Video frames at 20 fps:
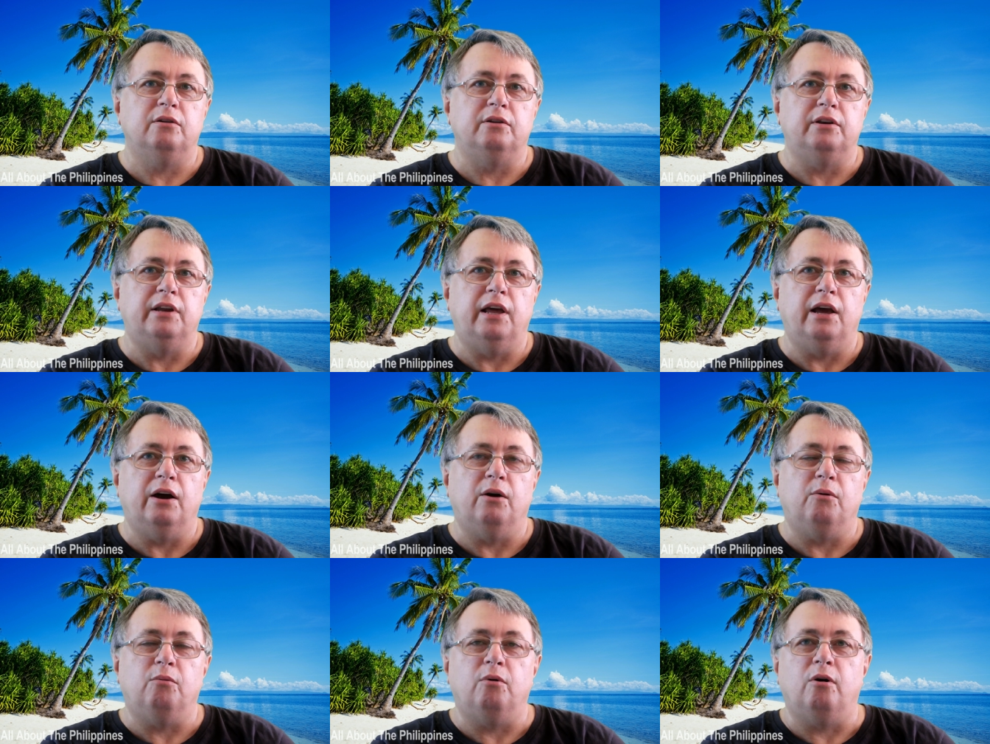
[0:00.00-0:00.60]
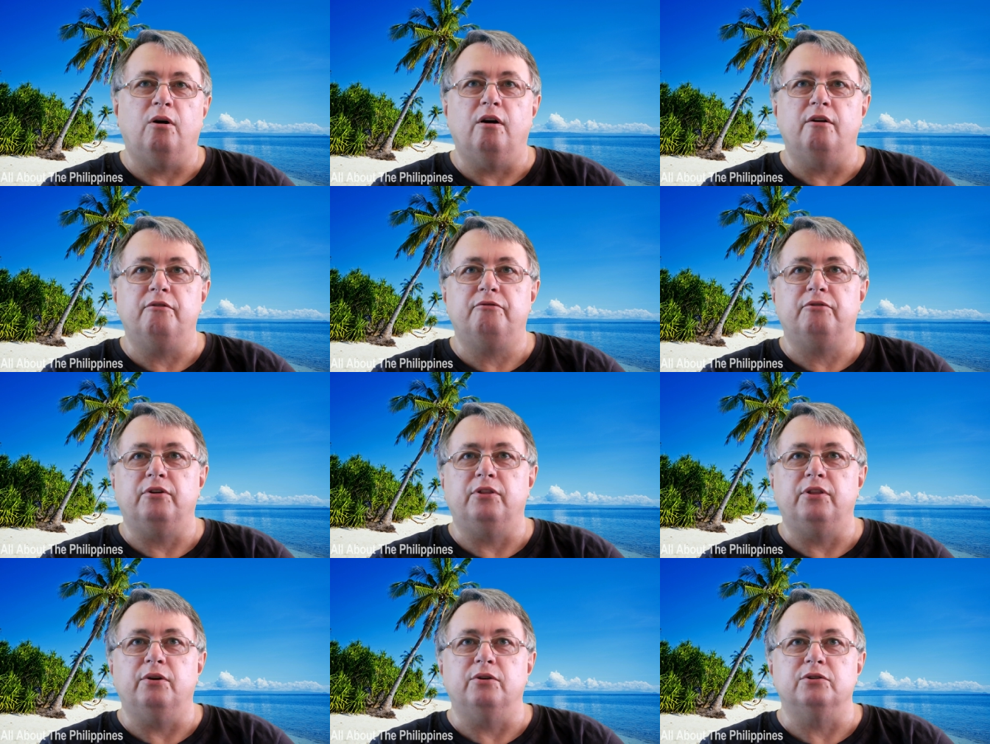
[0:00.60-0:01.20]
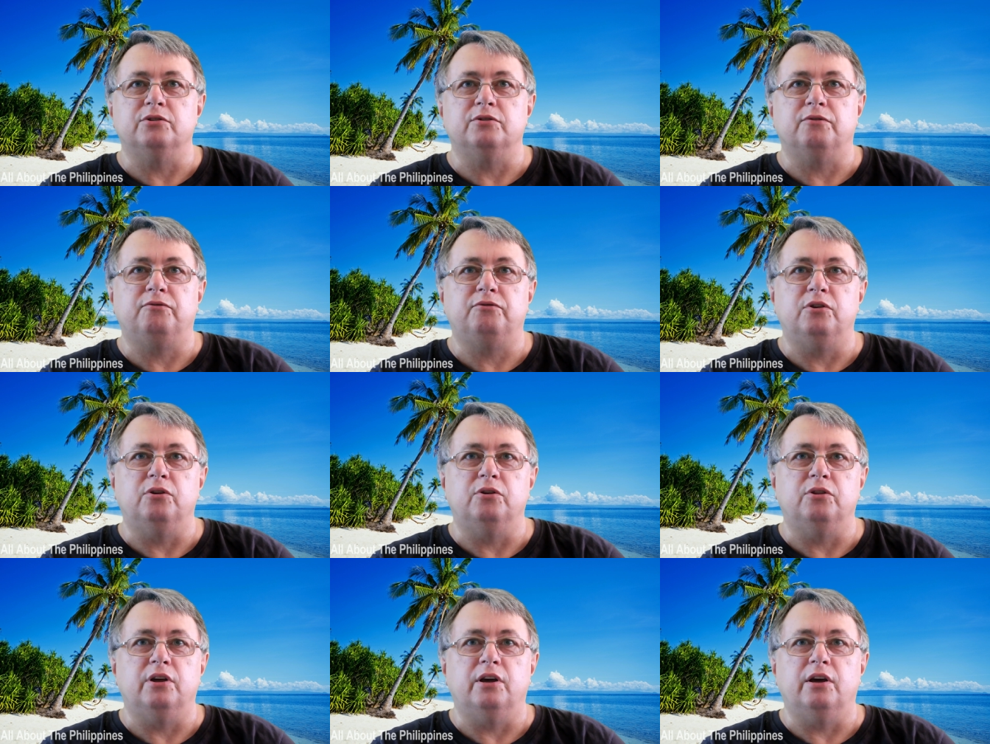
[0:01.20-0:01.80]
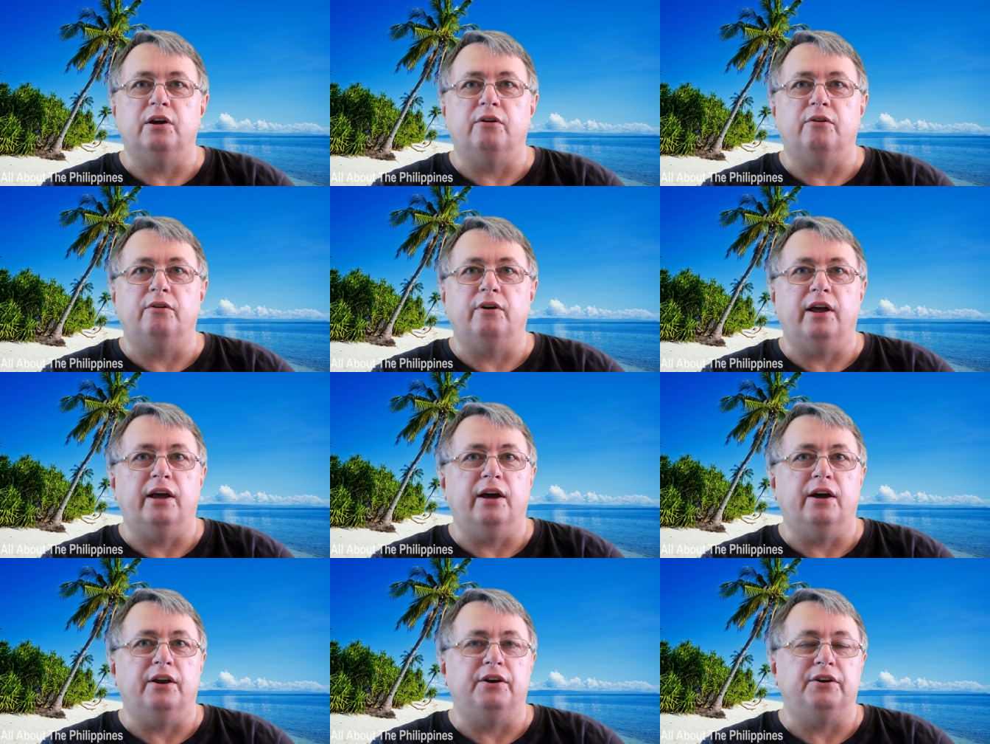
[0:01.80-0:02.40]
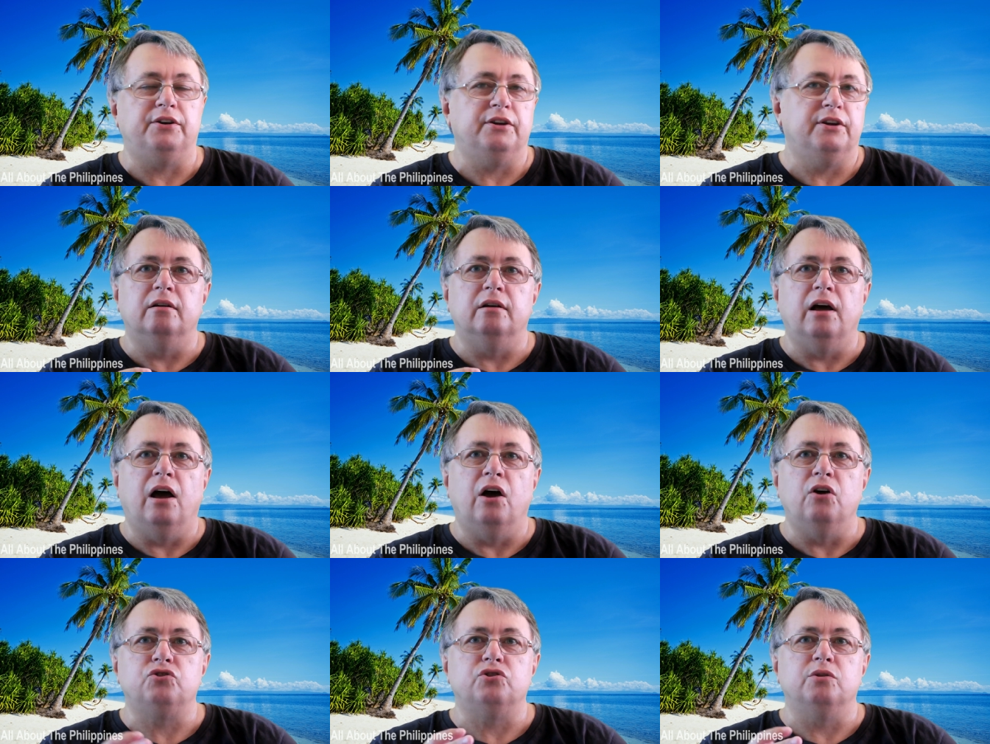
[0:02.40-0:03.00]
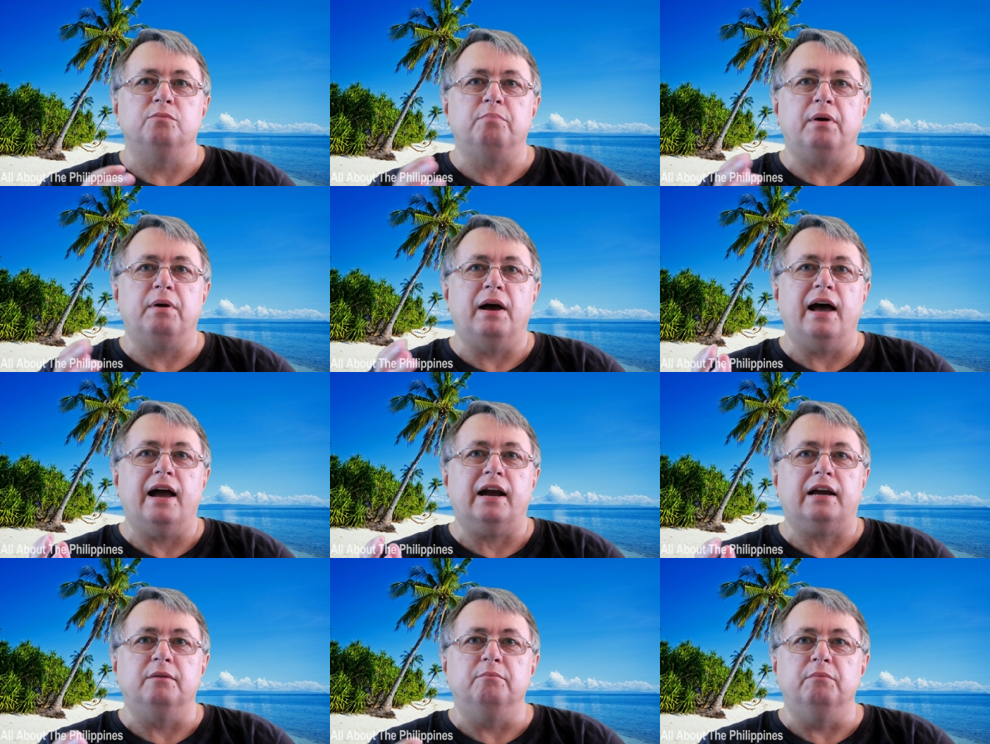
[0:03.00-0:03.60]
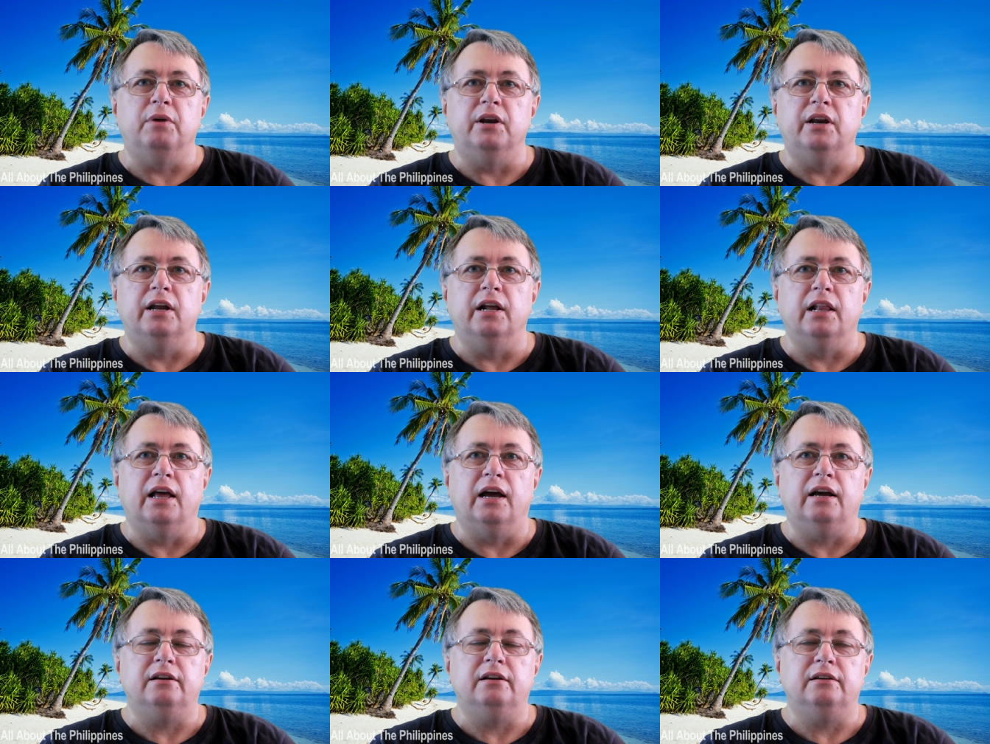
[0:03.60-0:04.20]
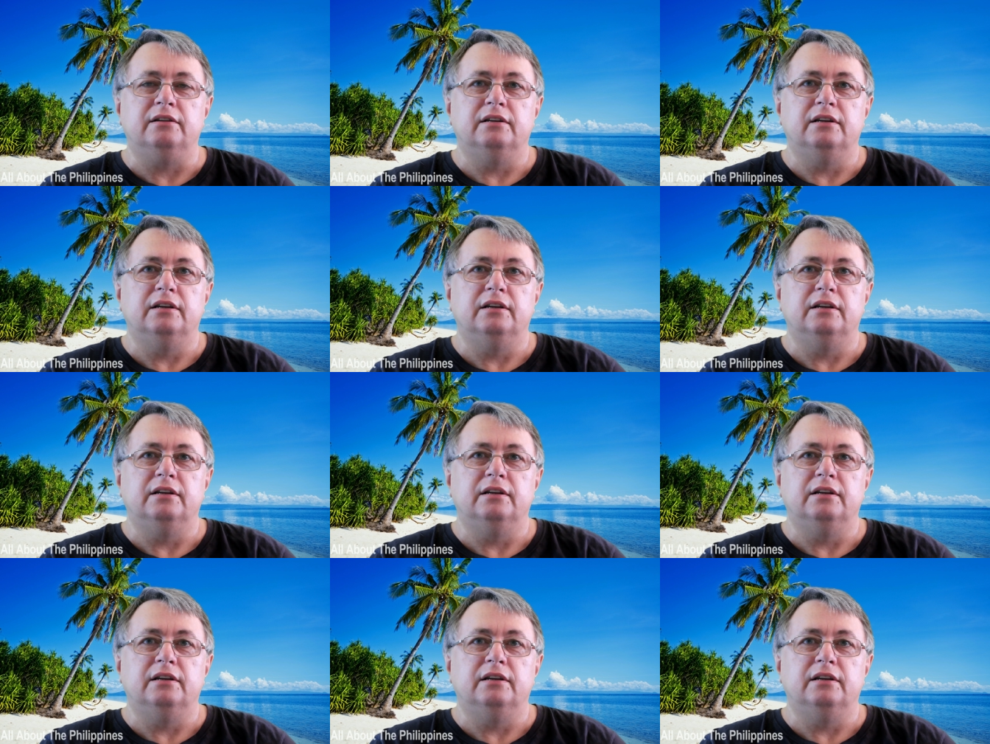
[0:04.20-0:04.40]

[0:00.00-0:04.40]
now wife, and there was a few there around Ocean Park in Manila